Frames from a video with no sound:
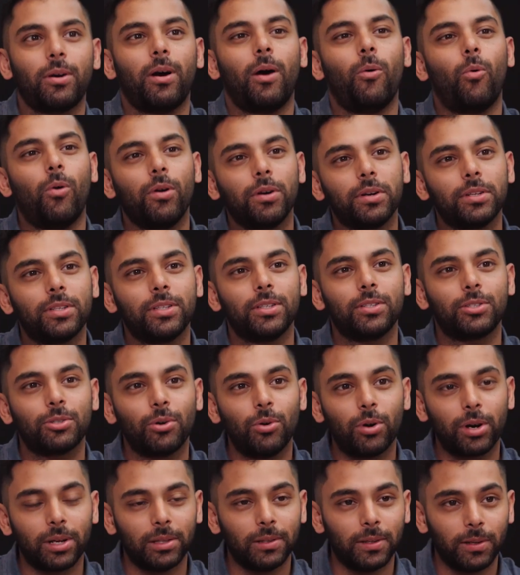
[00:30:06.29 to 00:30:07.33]
I wanted to
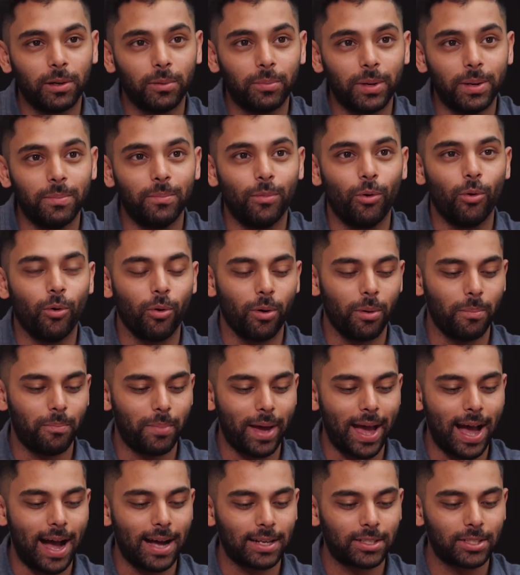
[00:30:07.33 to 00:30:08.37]
talk a little bit more
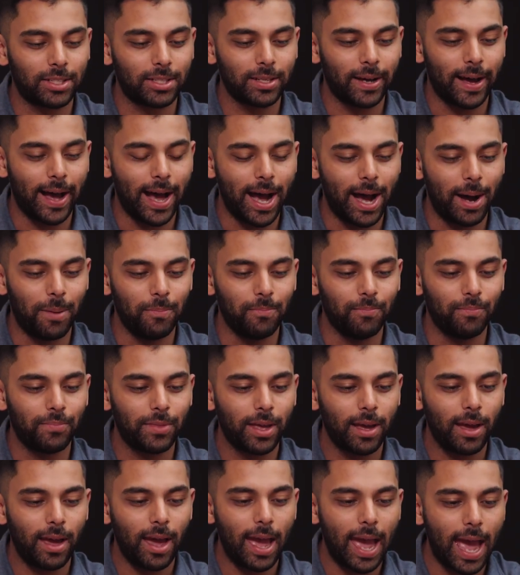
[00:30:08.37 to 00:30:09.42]
about
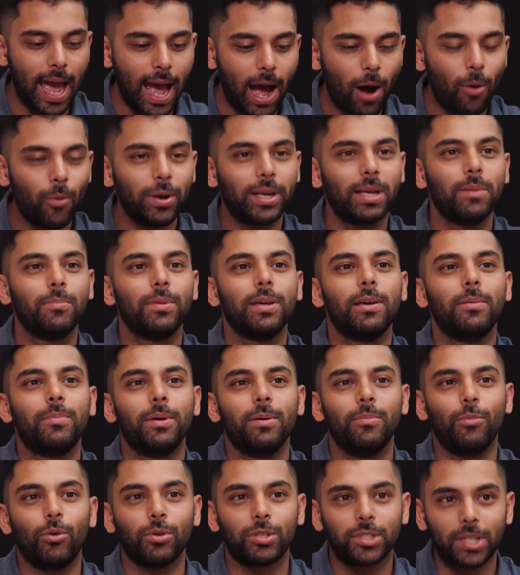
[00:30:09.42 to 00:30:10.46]
how we can be a
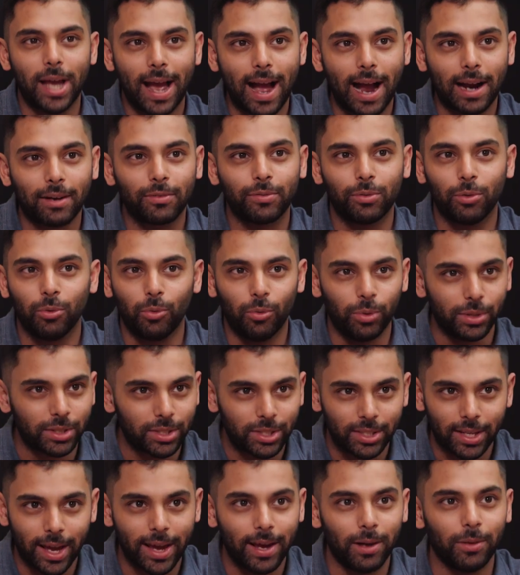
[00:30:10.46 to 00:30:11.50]
bit more tactful with
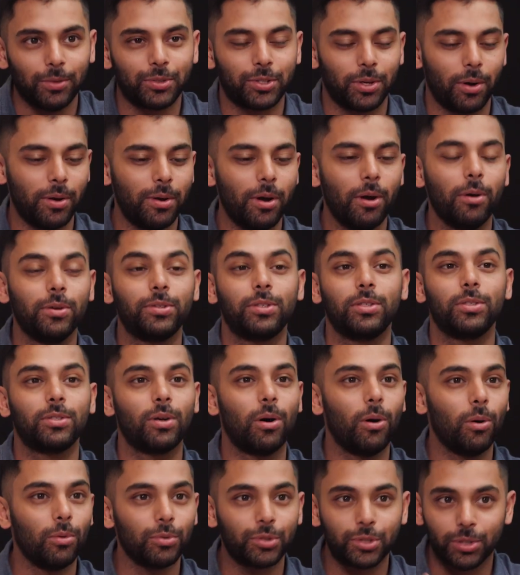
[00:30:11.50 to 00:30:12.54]
sales. So I know it's this
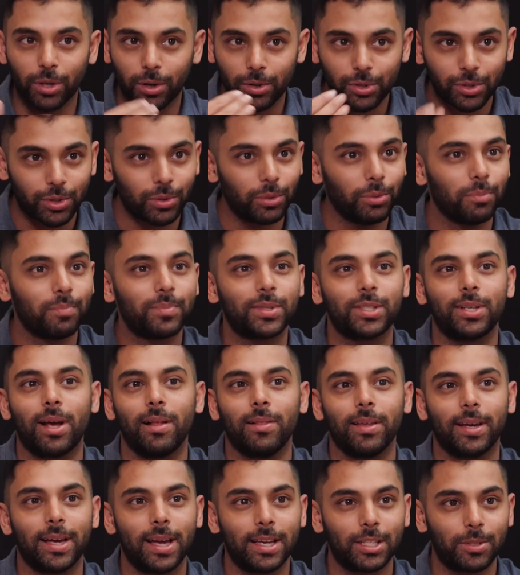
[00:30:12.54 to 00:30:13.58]
whole social
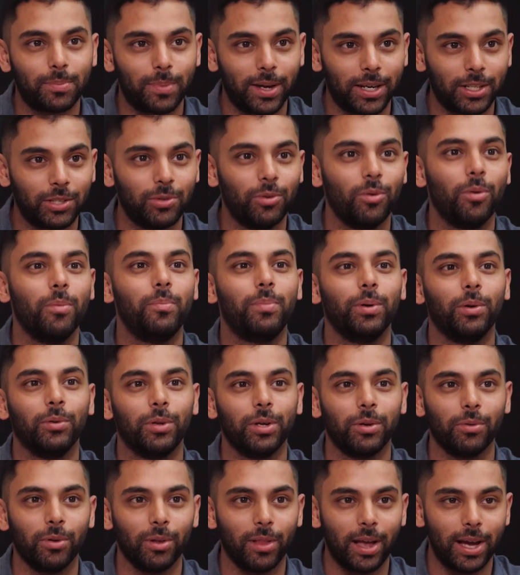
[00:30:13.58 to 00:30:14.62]
selling aspect to
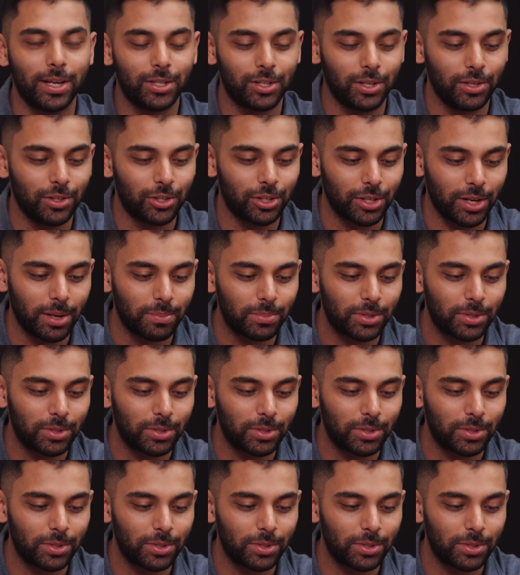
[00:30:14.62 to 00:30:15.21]
building relationships.